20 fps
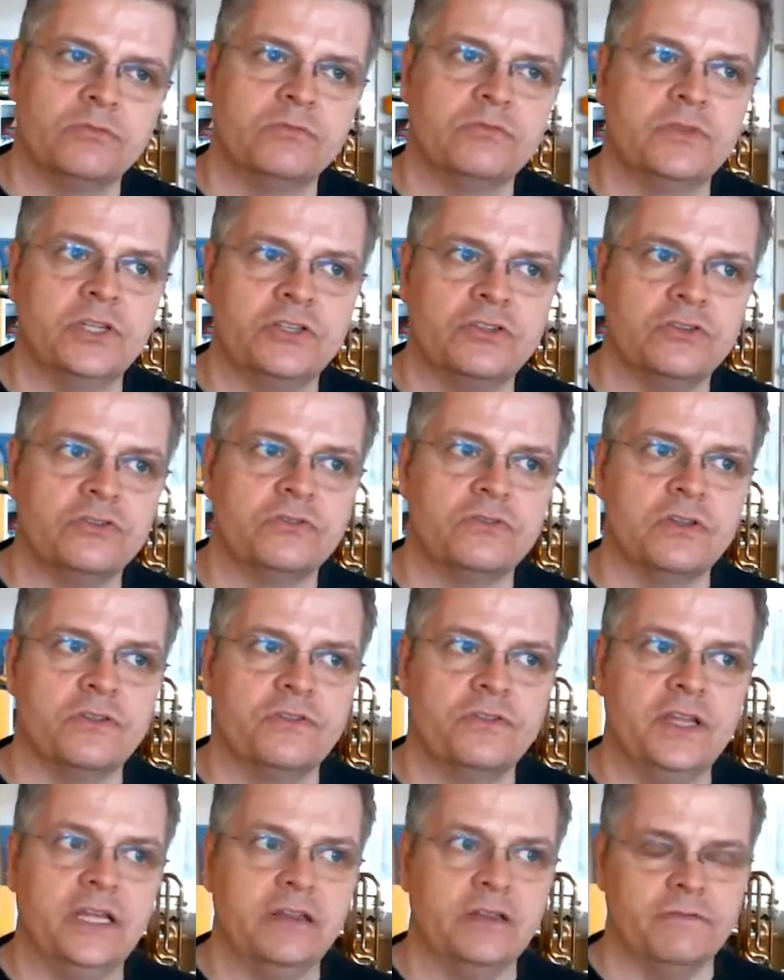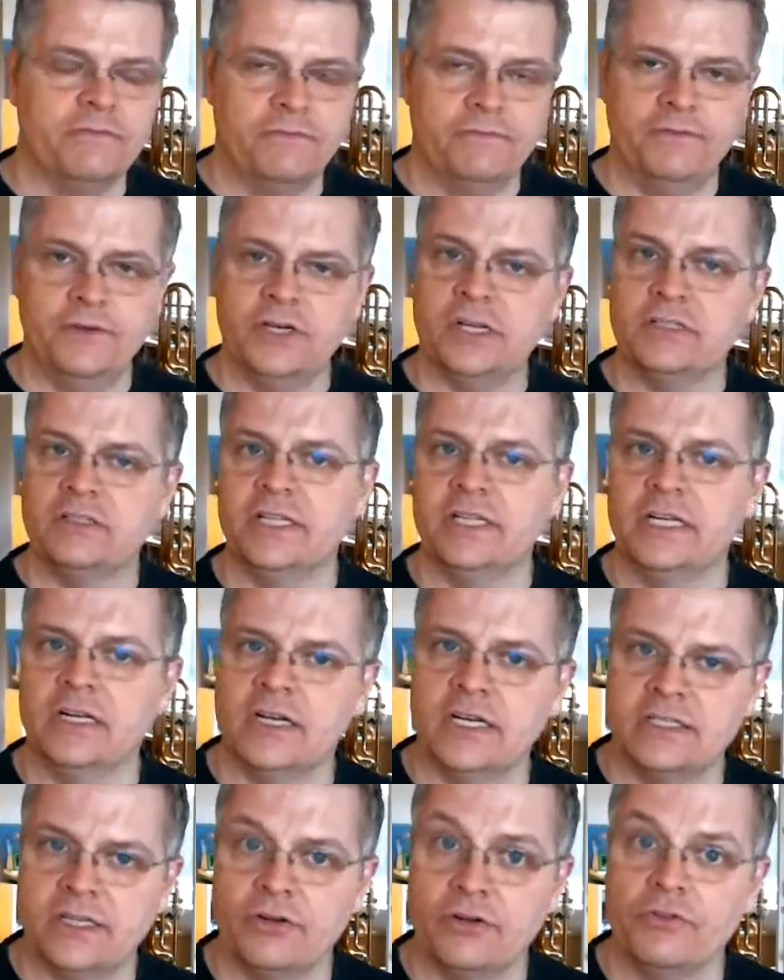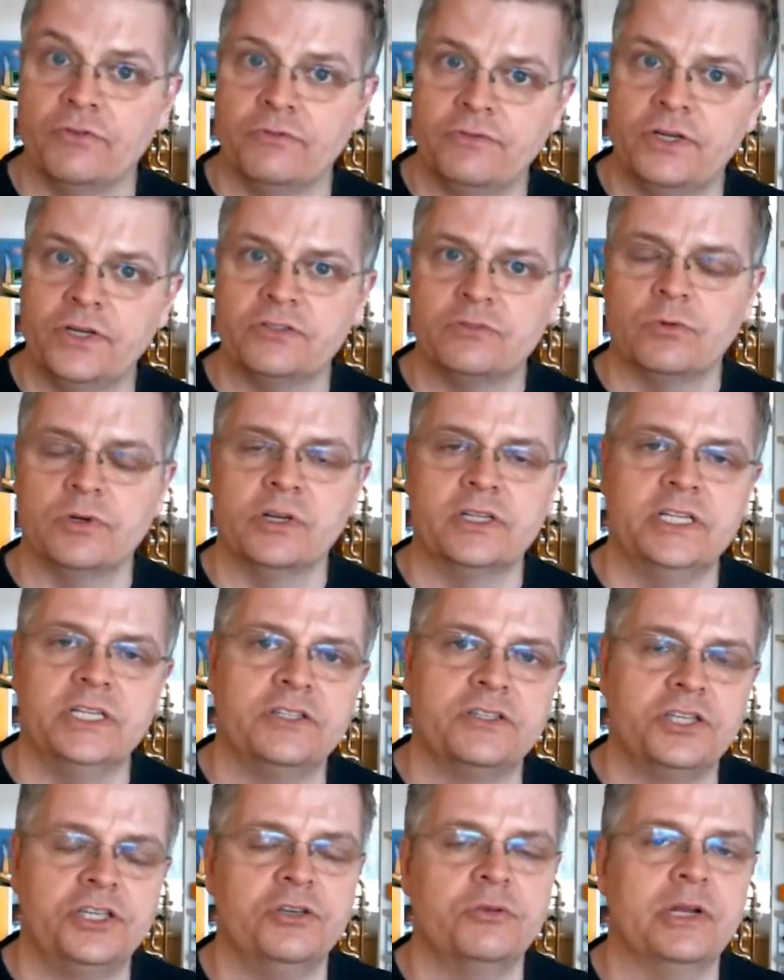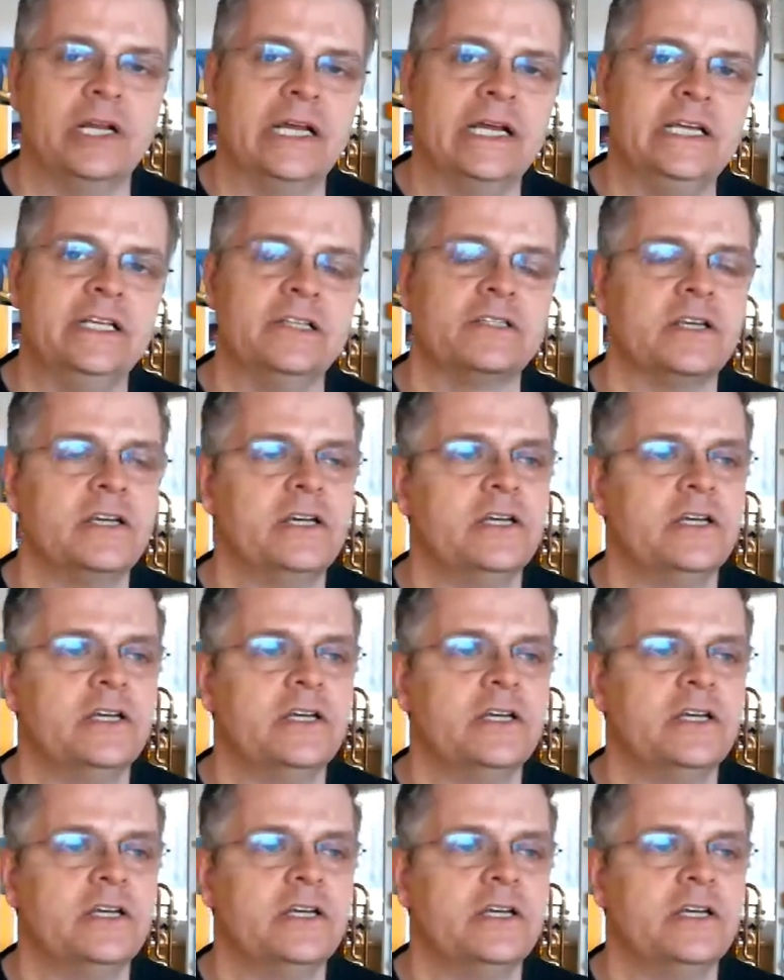This is the first thing that I said on the first one of these Q&As.